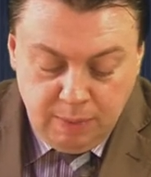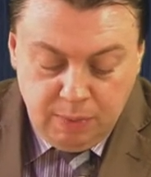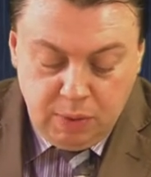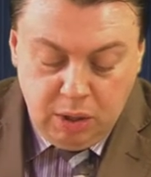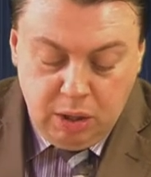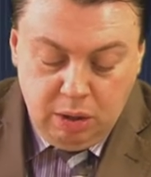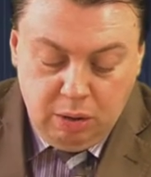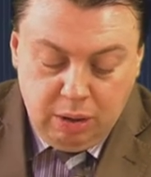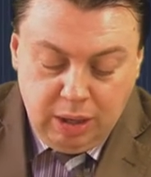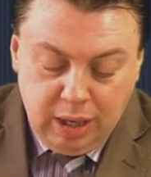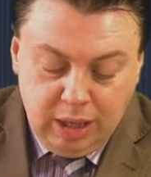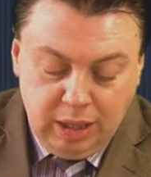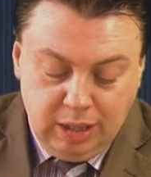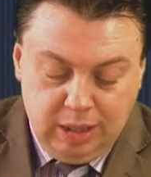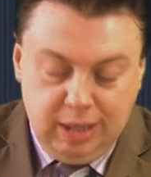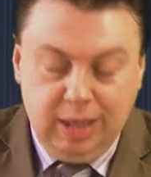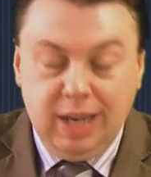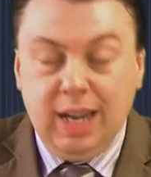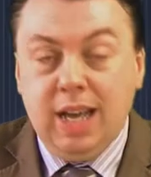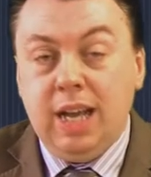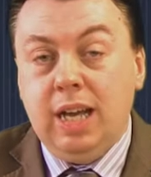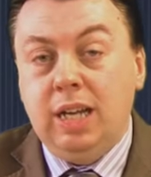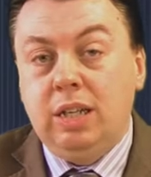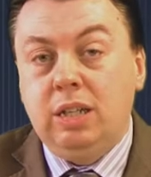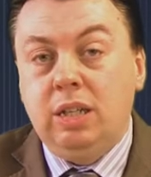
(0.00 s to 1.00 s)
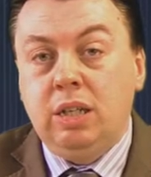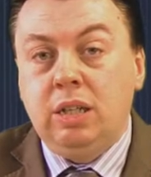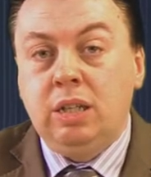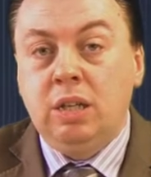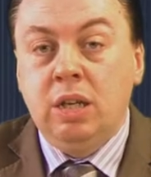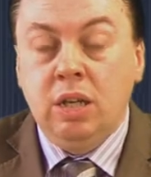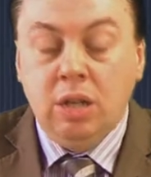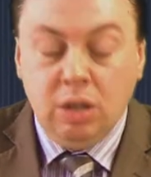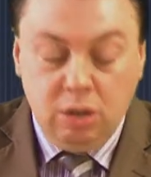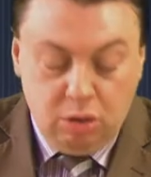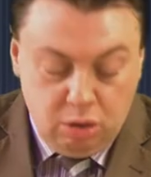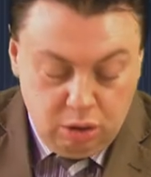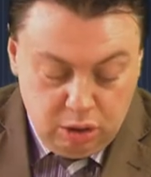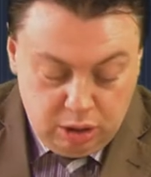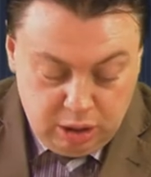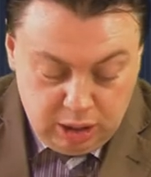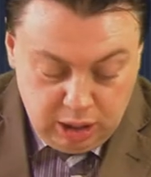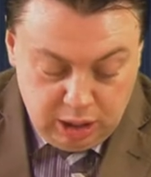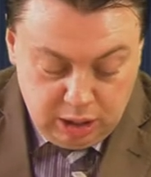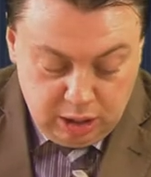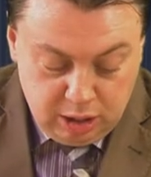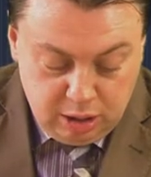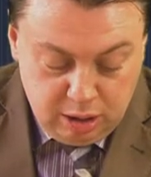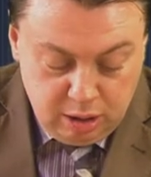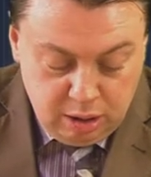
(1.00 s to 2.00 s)
the U K's largest
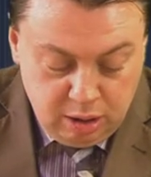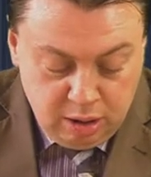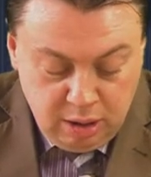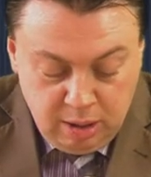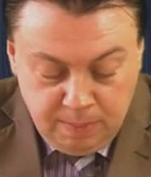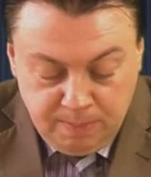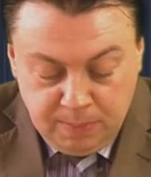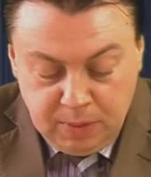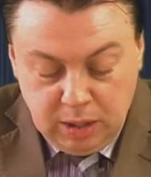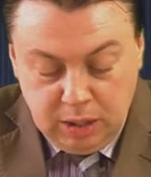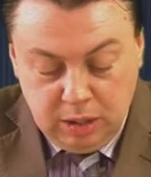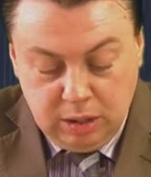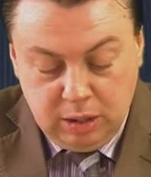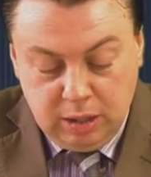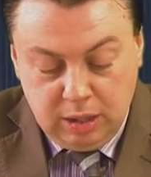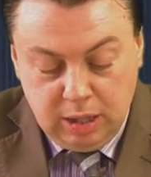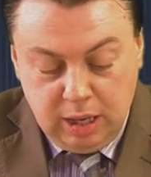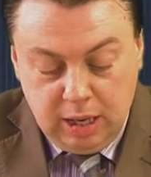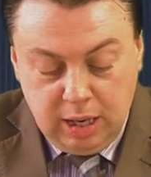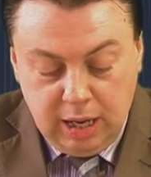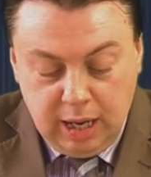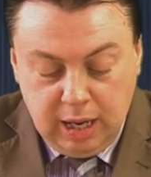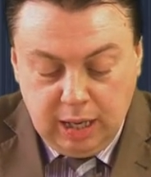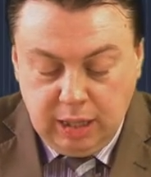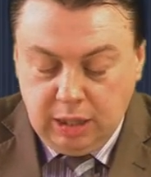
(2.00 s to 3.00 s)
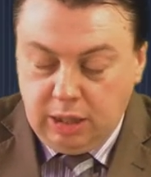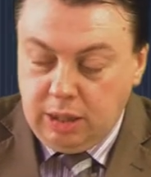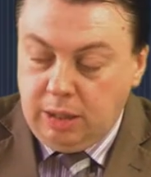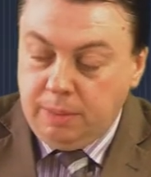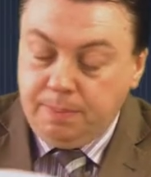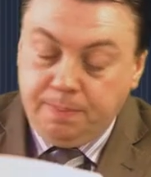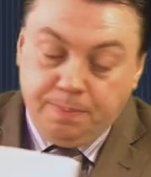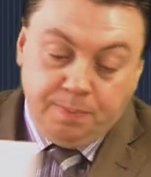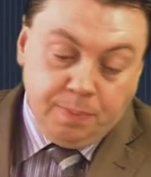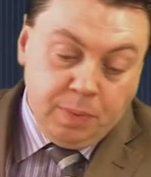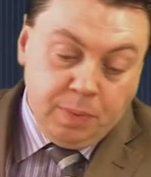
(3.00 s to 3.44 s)
traditional estate agent.